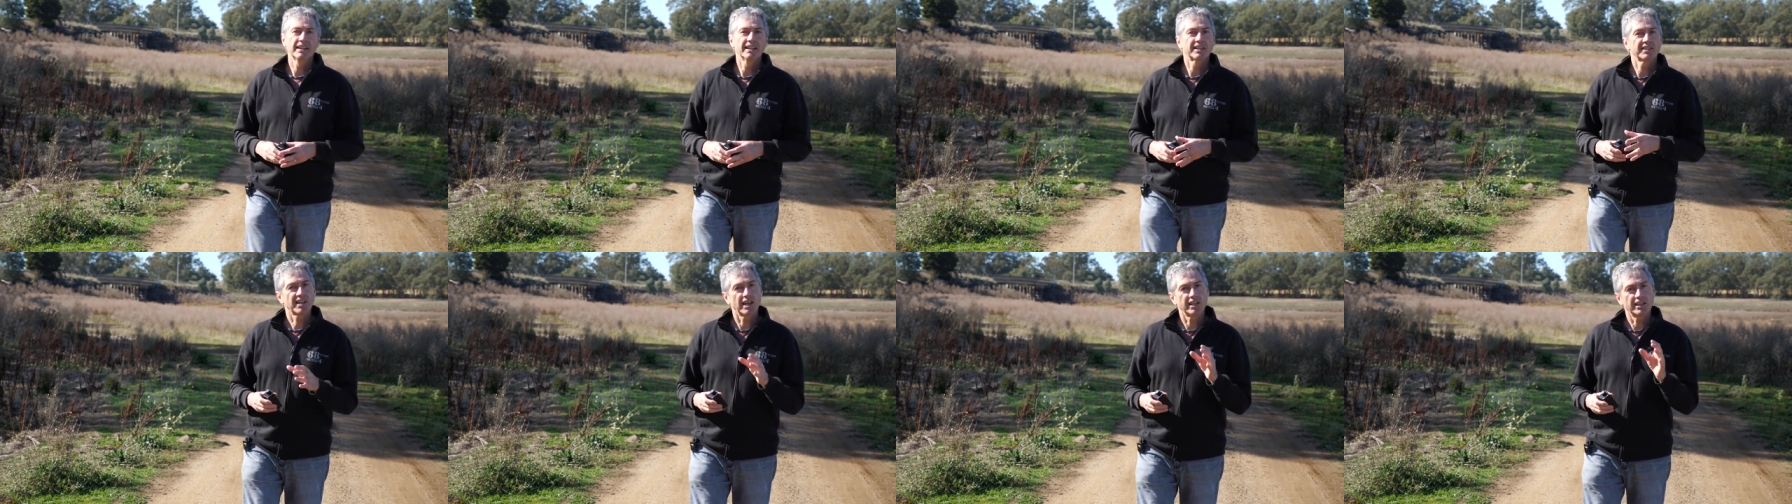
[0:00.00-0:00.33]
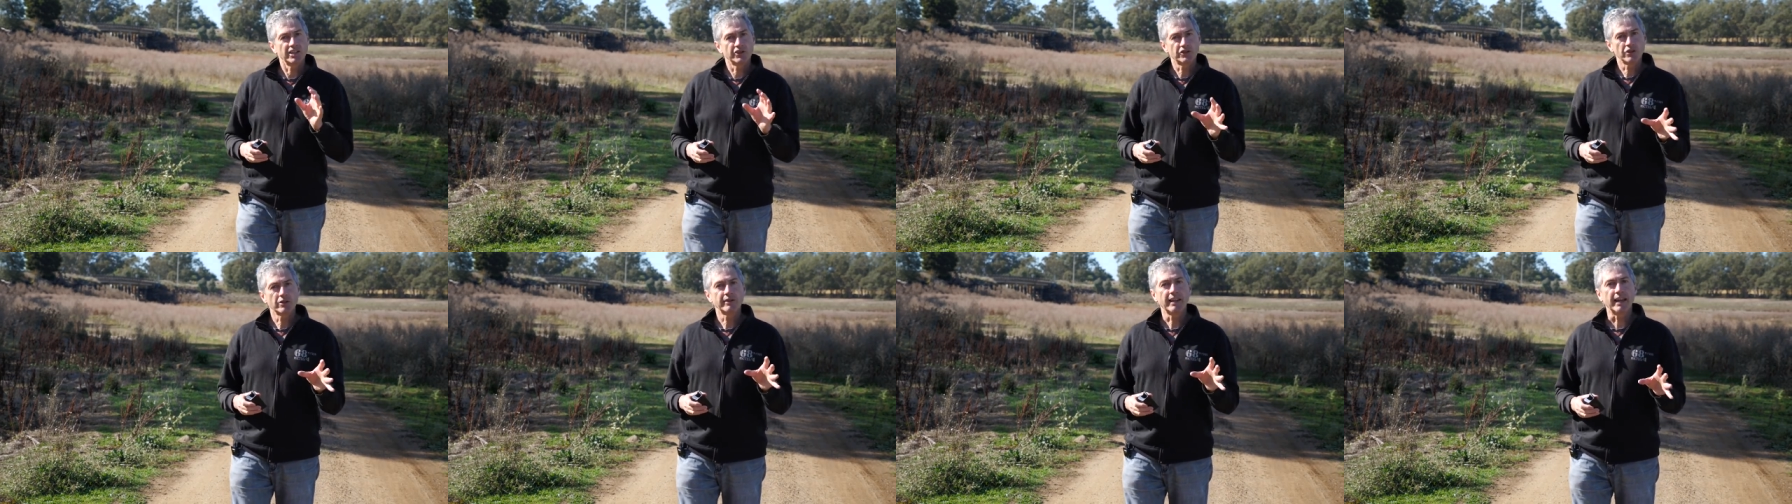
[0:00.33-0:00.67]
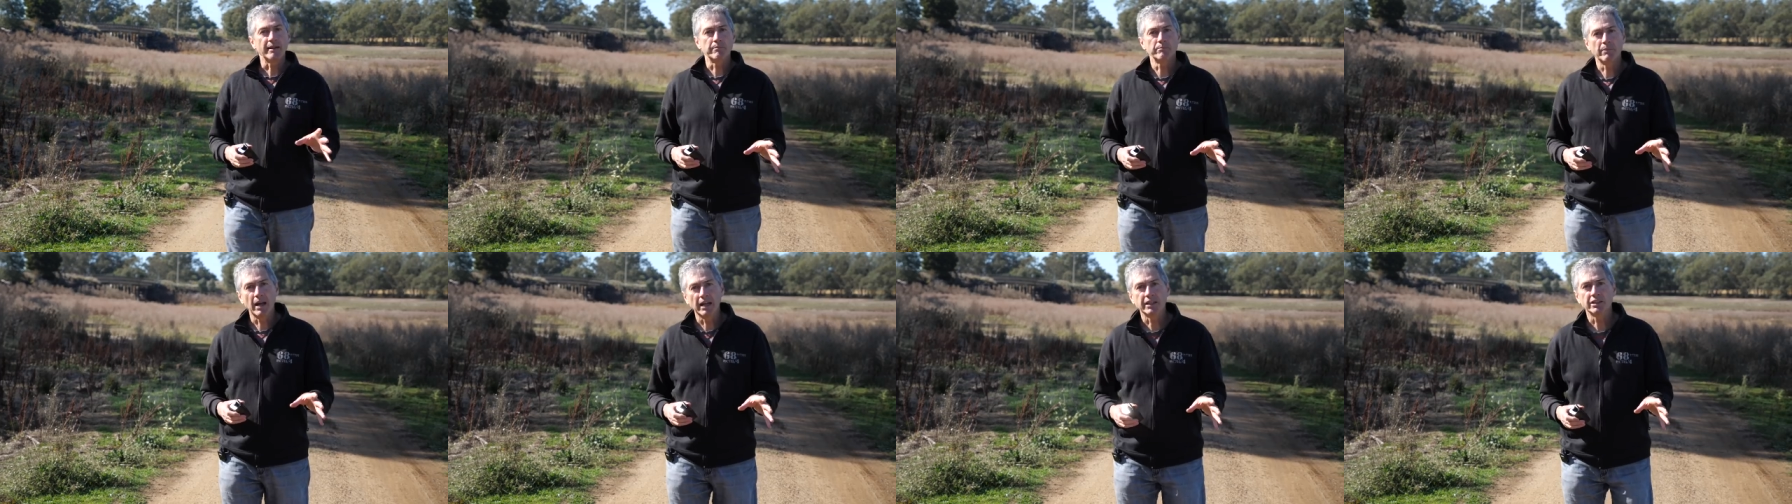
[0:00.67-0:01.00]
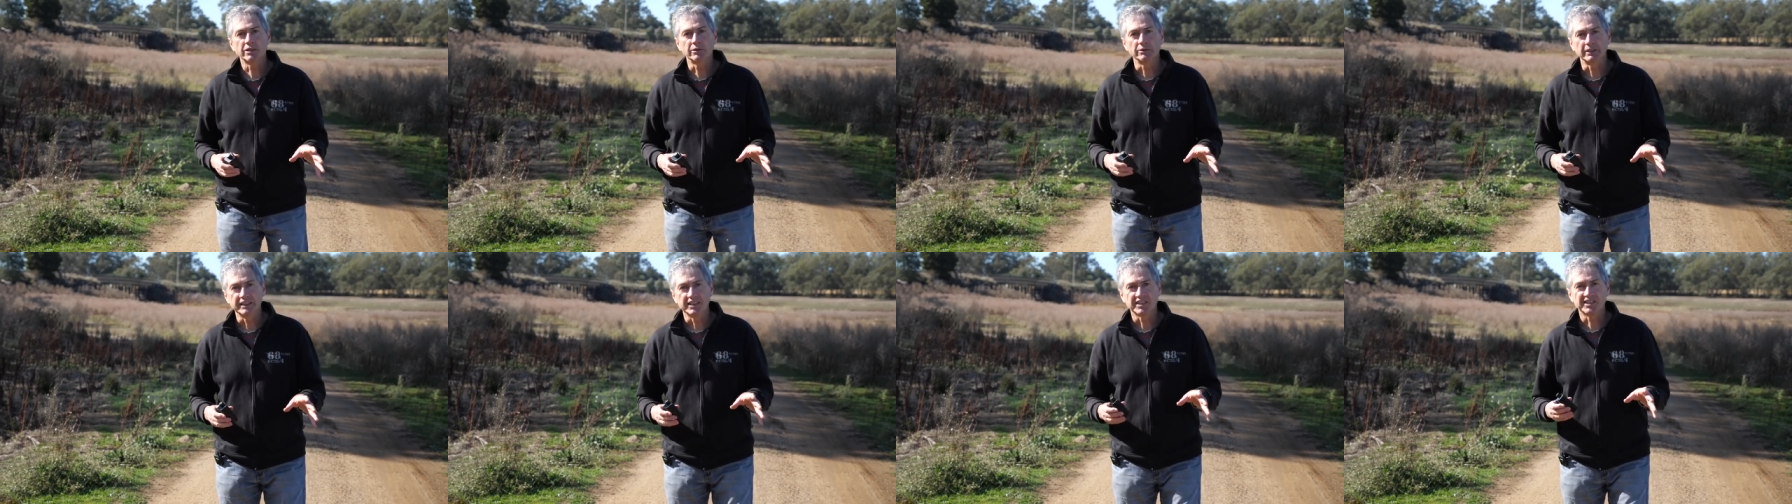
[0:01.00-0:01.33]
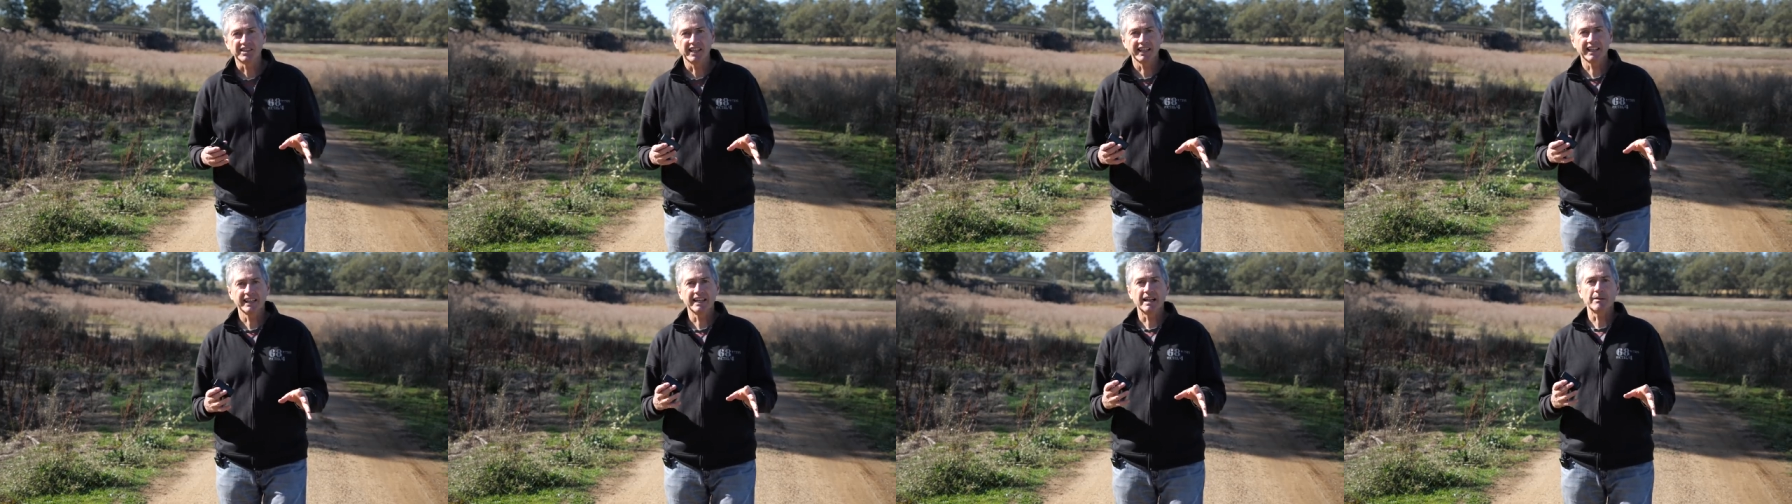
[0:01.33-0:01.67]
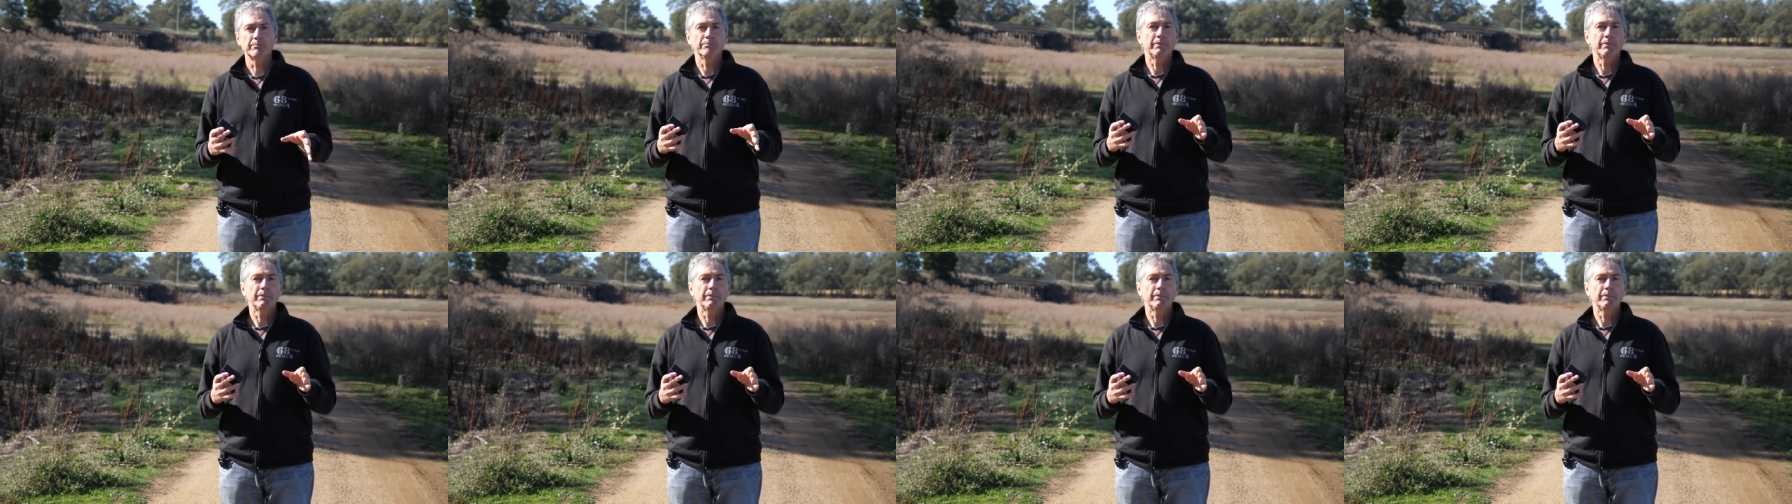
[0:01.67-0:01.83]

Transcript: So you do that manually, you set it up